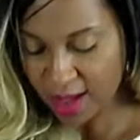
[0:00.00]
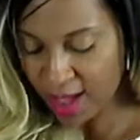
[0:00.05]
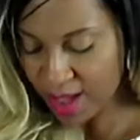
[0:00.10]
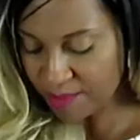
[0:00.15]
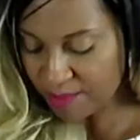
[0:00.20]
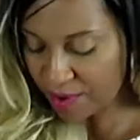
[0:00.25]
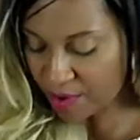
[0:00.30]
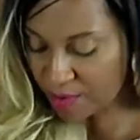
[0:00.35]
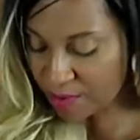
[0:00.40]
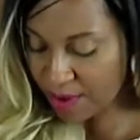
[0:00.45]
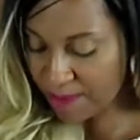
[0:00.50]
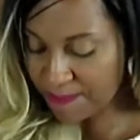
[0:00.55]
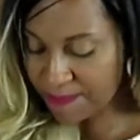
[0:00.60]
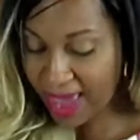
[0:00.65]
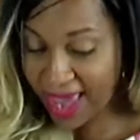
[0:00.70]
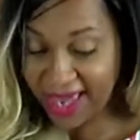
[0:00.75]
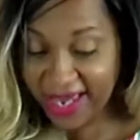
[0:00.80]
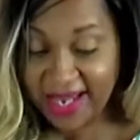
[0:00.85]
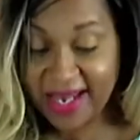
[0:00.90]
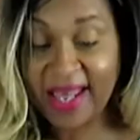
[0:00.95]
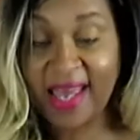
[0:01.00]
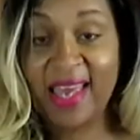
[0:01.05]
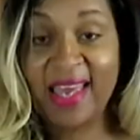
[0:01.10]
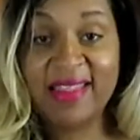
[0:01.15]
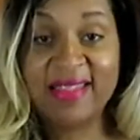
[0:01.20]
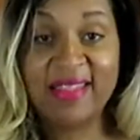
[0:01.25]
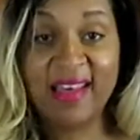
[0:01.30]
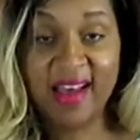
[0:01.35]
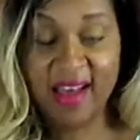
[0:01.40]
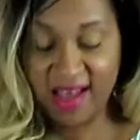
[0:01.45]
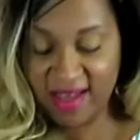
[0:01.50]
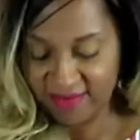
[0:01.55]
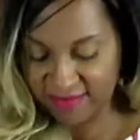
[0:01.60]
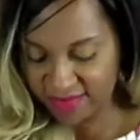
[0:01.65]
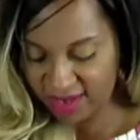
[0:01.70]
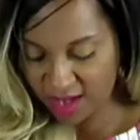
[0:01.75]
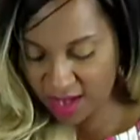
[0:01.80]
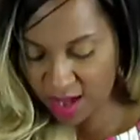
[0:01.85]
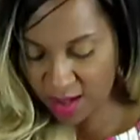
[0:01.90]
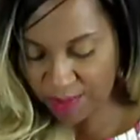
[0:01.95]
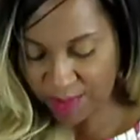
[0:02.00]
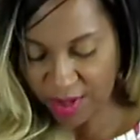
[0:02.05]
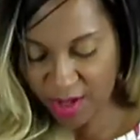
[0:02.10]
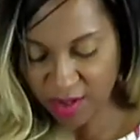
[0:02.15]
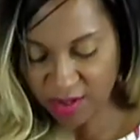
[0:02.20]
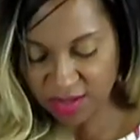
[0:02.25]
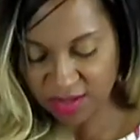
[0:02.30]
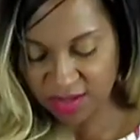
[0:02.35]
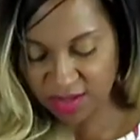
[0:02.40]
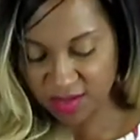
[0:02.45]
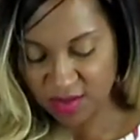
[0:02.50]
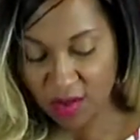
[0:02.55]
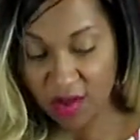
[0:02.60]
but we're making it in the oven opposed to